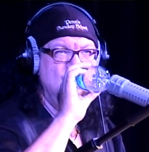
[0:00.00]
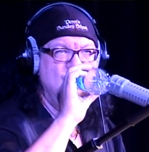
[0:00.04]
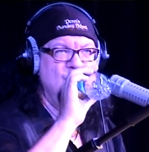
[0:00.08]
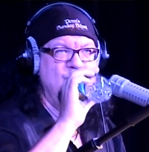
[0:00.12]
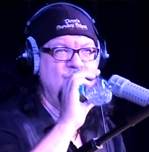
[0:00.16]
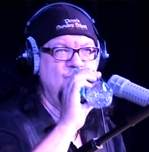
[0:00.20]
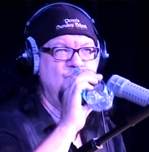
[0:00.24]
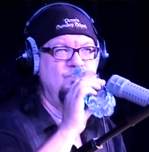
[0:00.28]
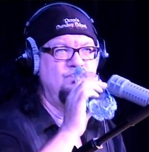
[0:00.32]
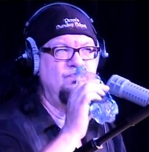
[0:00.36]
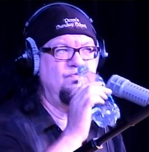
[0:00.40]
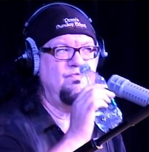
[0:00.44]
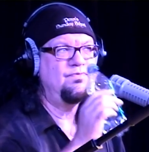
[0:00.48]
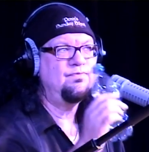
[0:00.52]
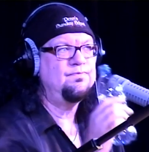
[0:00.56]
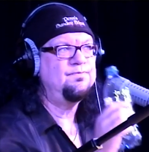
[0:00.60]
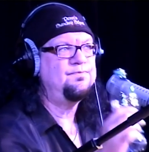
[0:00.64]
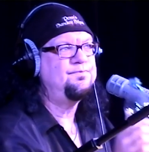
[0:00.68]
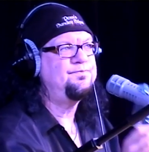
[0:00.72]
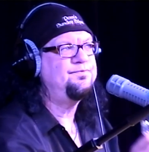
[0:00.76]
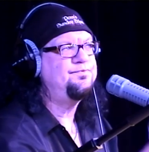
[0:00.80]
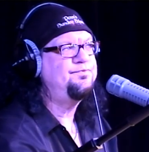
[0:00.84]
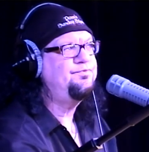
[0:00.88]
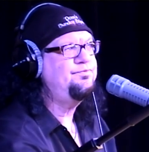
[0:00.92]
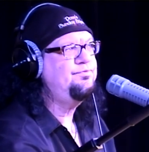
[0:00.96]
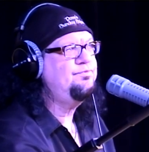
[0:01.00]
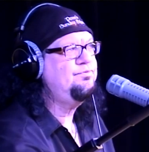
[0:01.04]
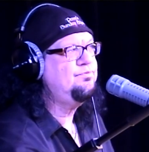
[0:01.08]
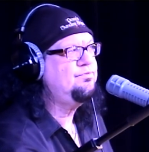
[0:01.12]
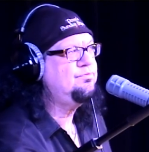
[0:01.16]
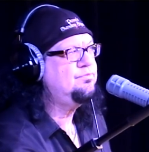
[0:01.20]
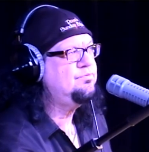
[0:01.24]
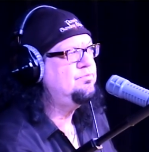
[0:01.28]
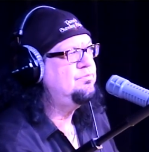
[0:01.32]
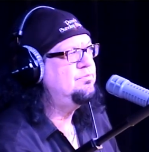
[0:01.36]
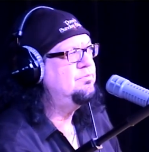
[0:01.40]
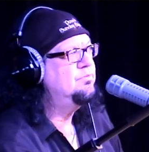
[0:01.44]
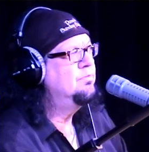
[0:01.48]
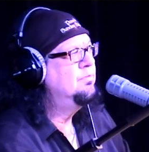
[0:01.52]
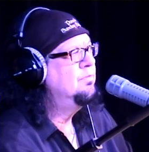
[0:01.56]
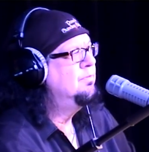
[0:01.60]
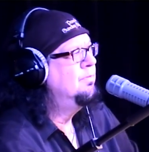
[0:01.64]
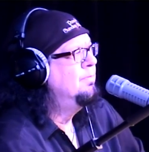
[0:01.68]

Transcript: No one is speaking in this clip.